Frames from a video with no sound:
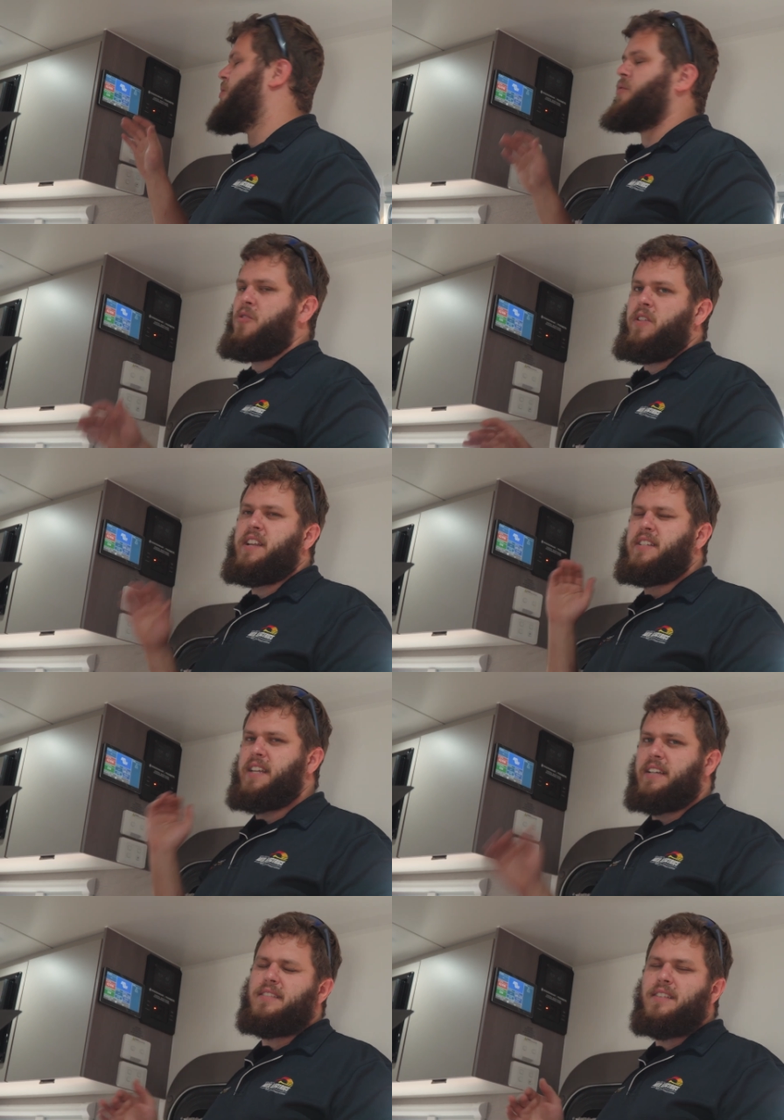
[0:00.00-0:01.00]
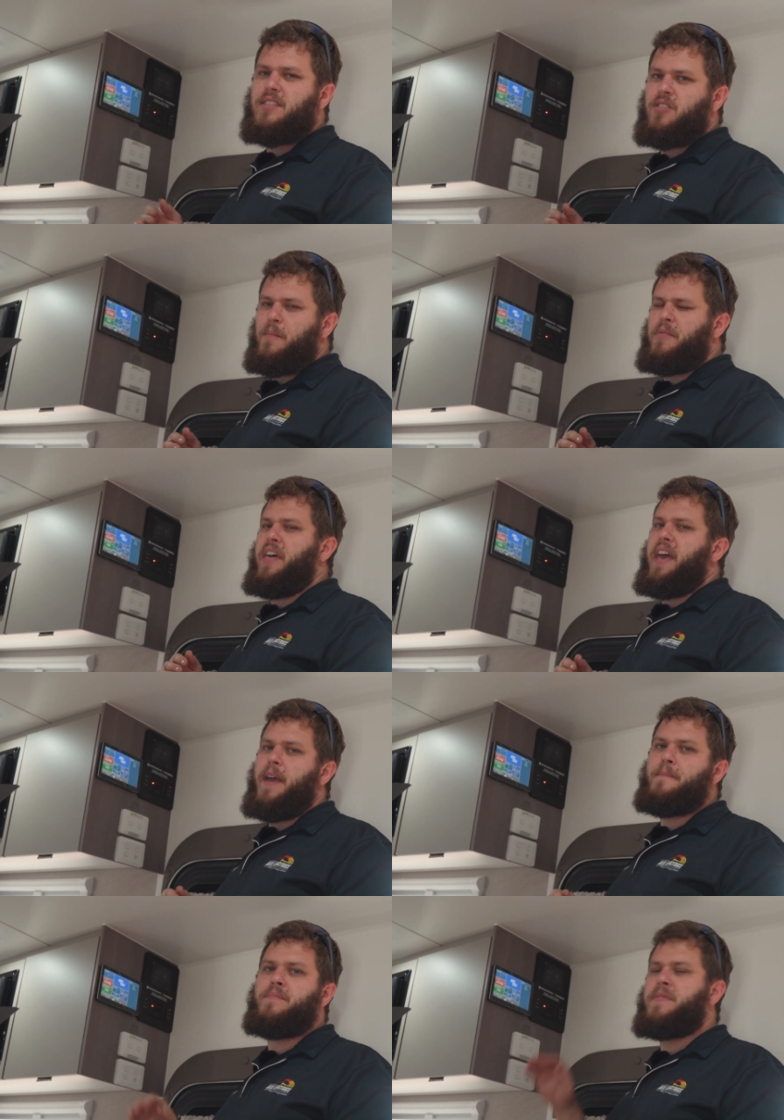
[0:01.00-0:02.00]
cool, it doesn't stop
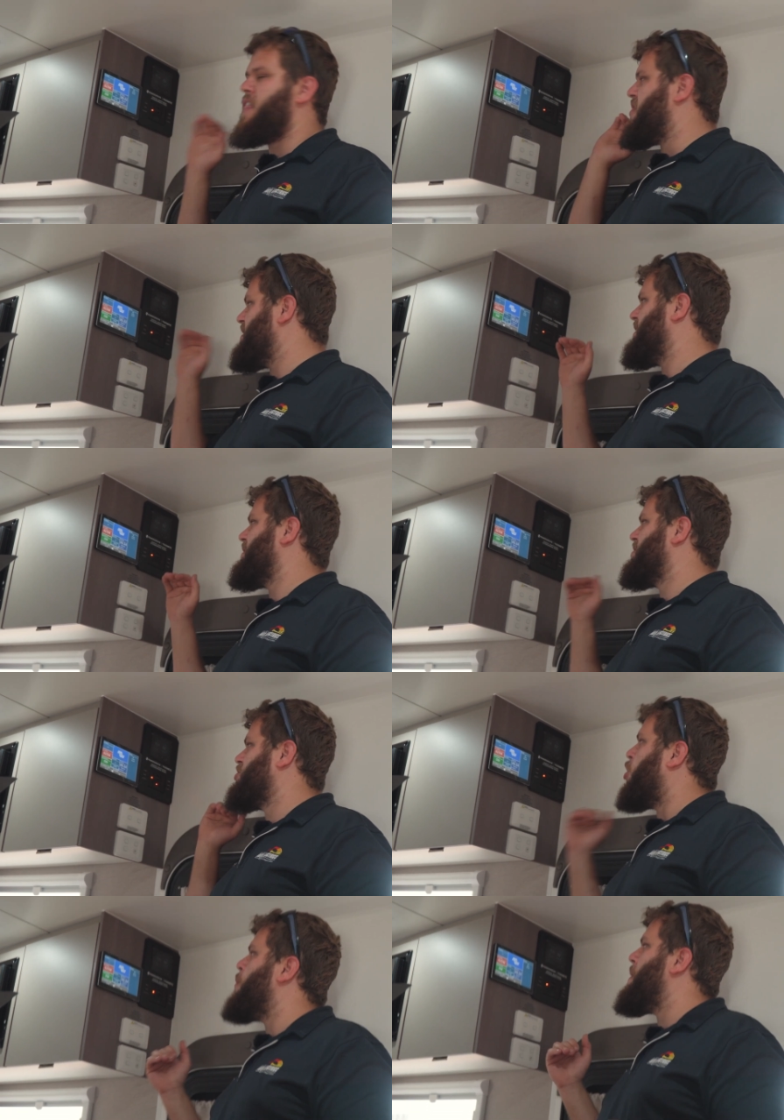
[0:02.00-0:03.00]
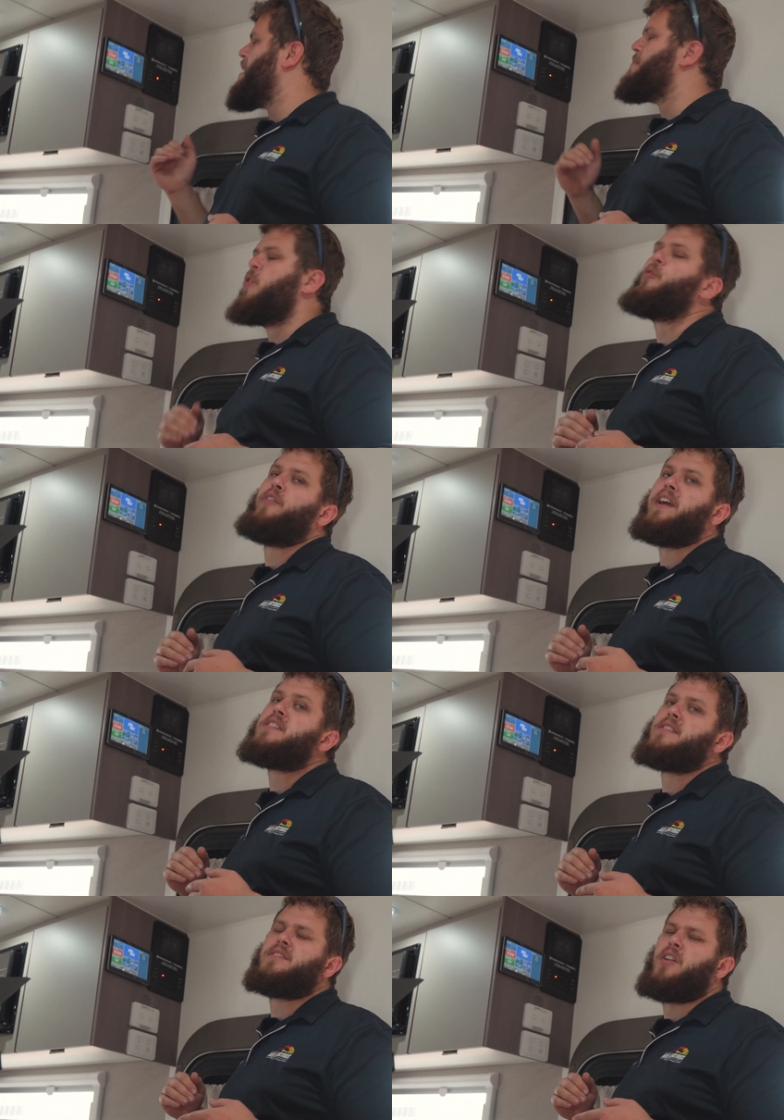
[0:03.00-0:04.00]
there. This has so many more
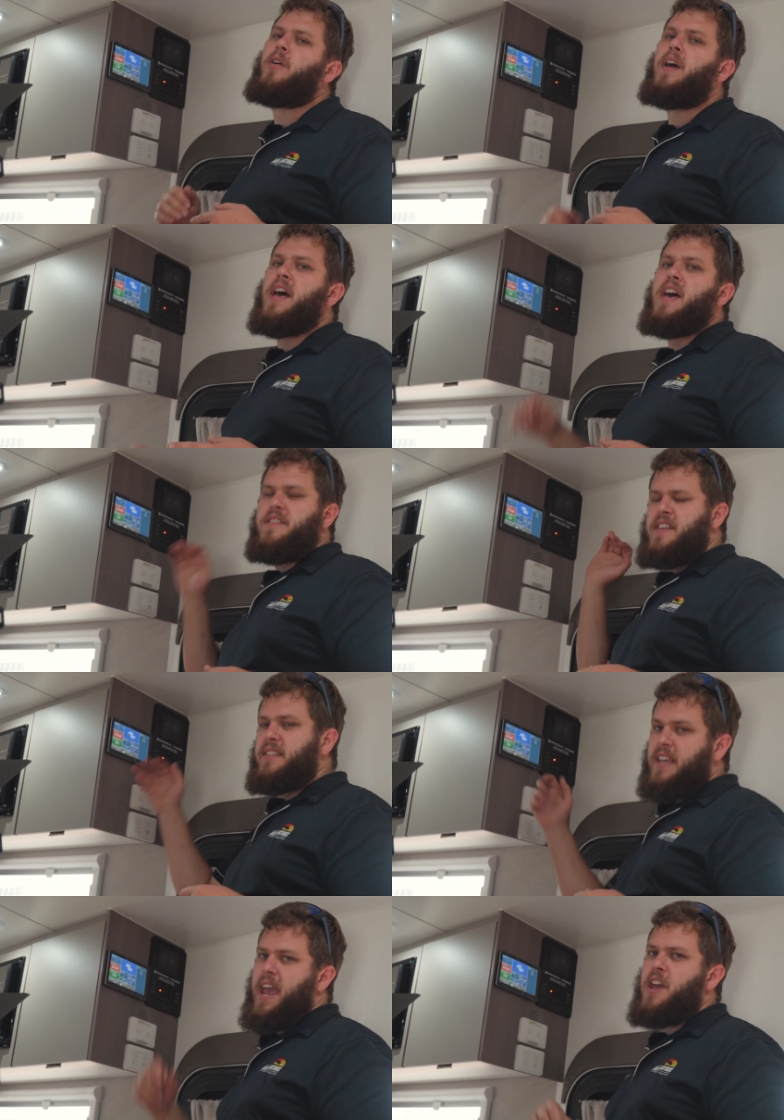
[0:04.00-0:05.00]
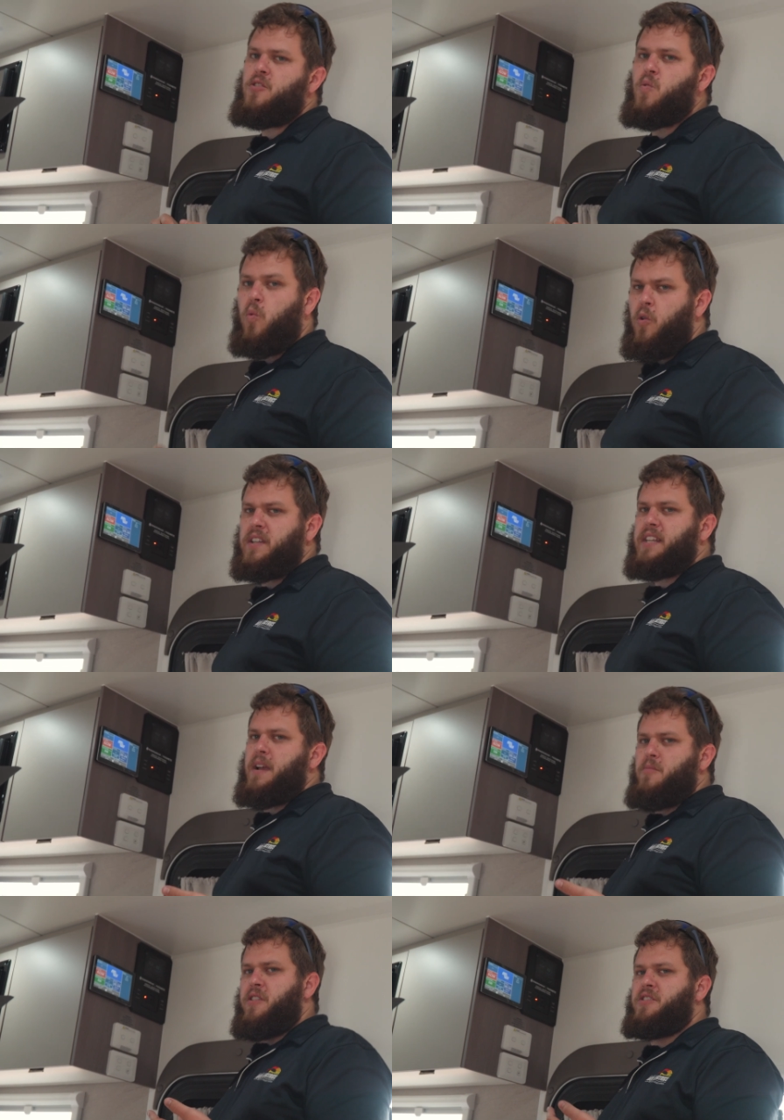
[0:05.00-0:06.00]
features. So this can do water
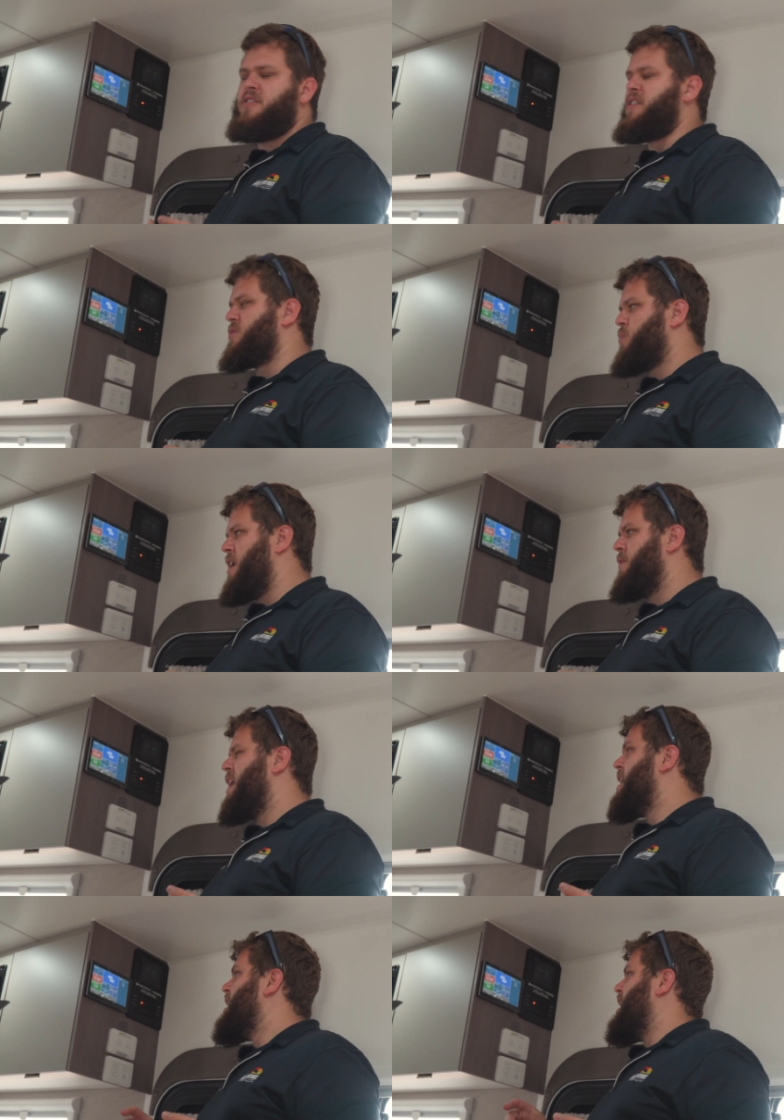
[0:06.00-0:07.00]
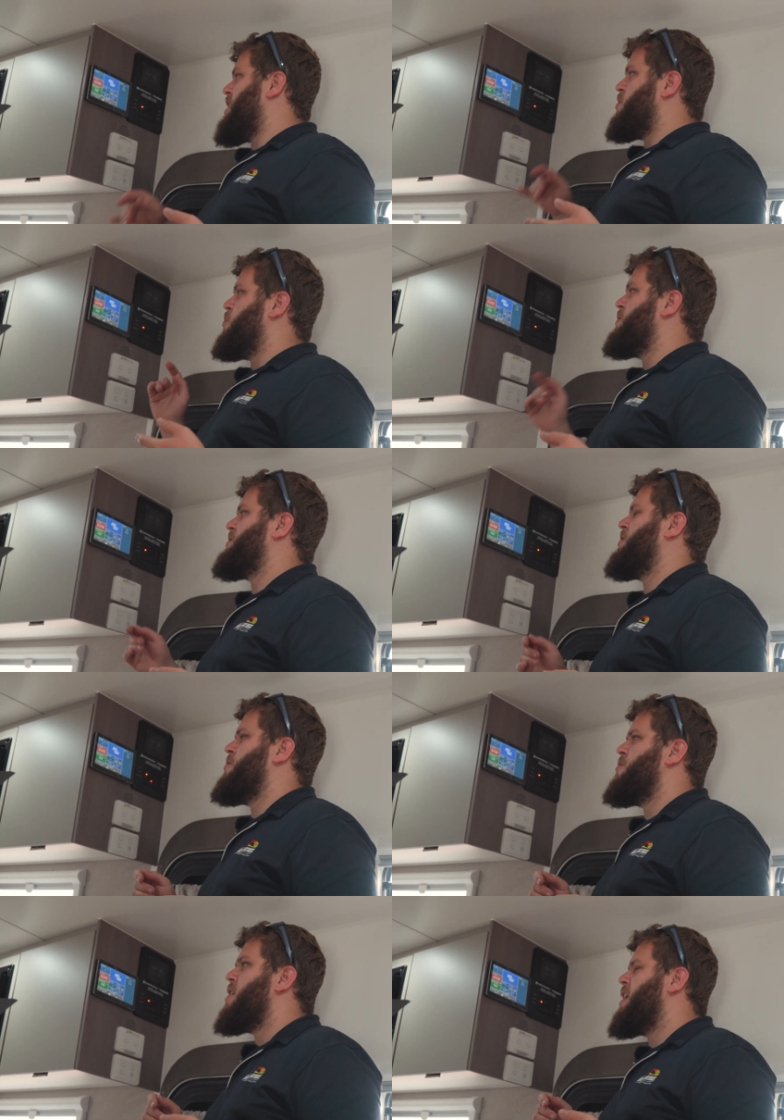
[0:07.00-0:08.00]
tank monitoring as well. It can
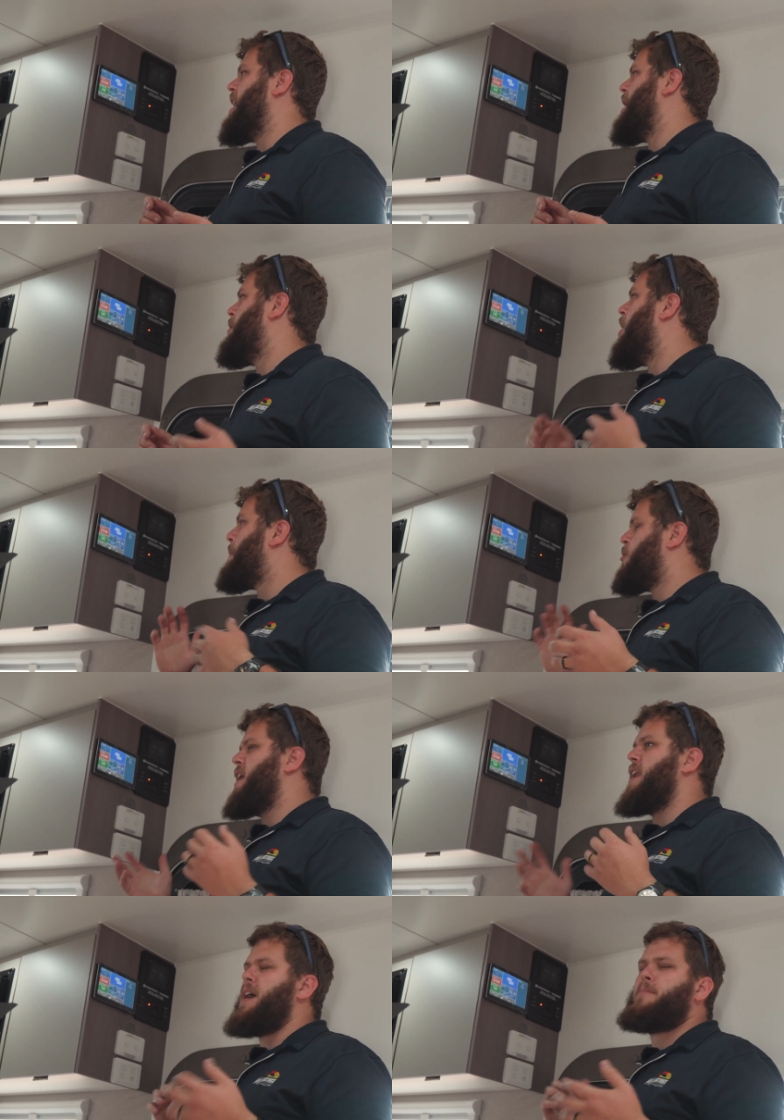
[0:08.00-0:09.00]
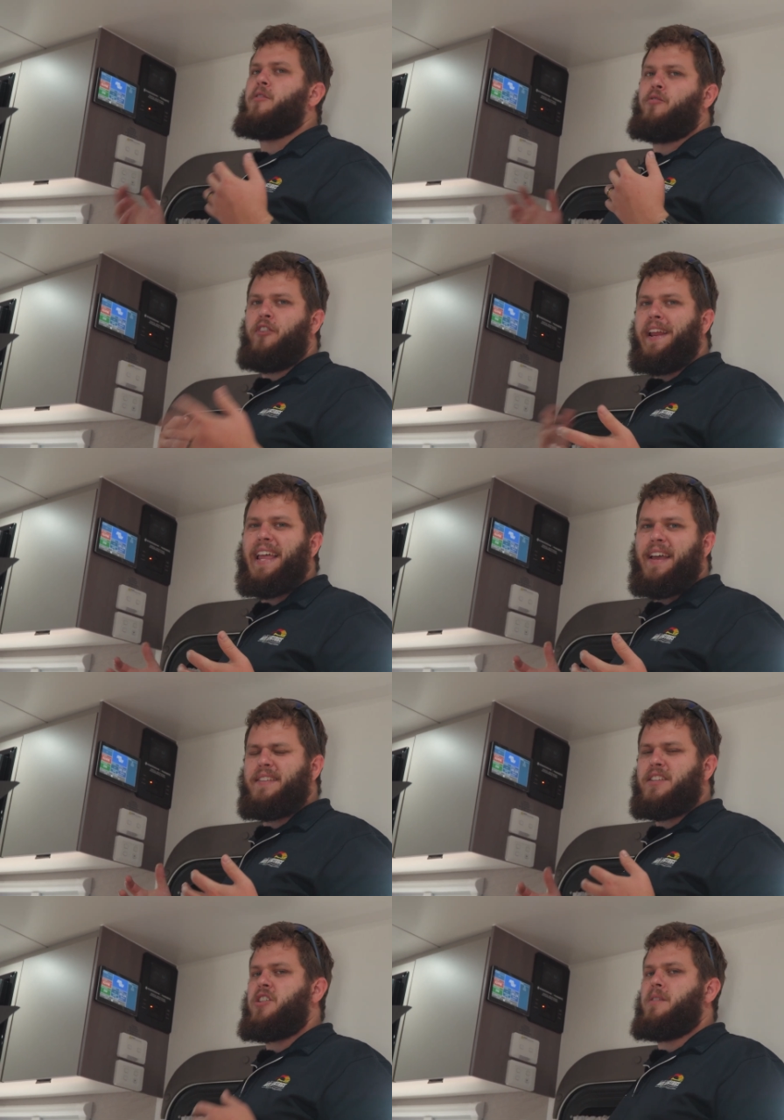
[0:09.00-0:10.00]
also um, operate a number of
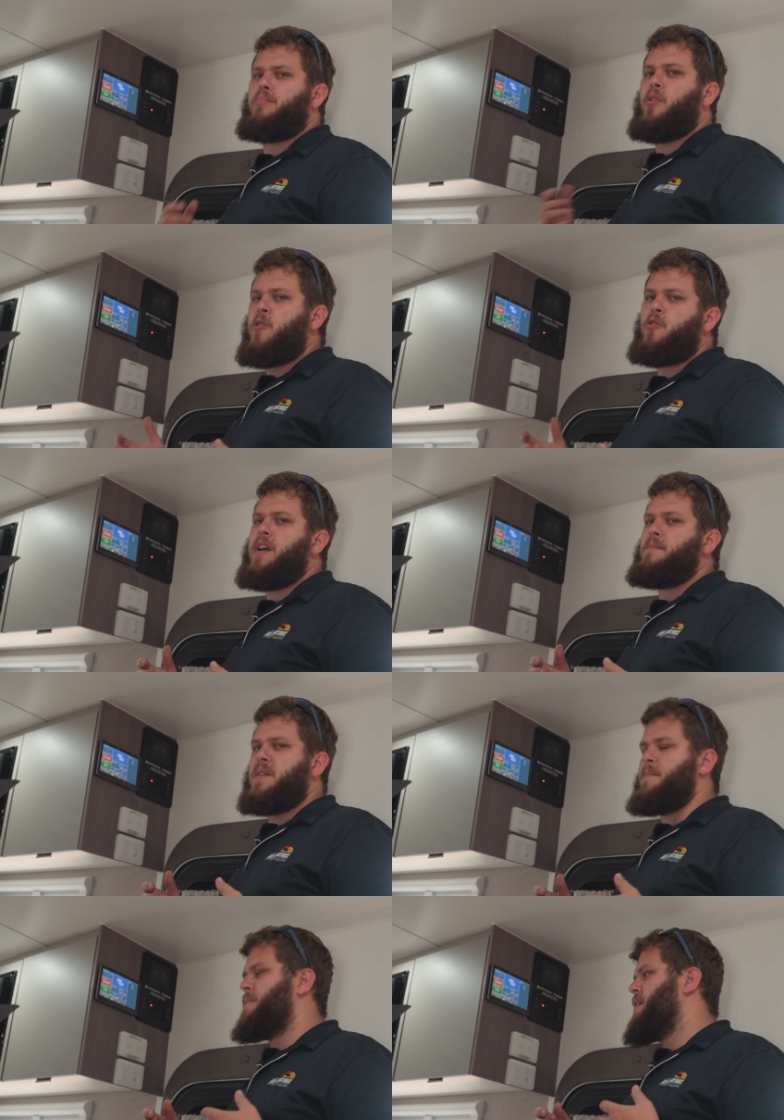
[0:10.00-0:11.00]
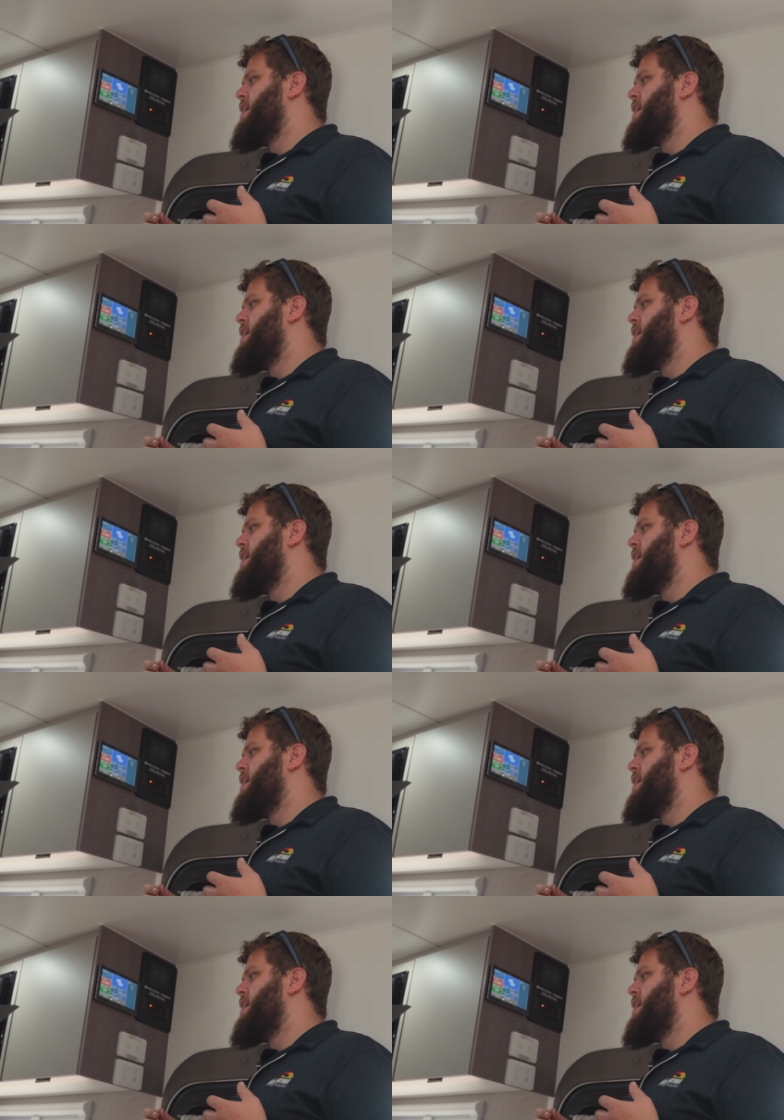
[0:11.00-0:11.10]
relays and you can program them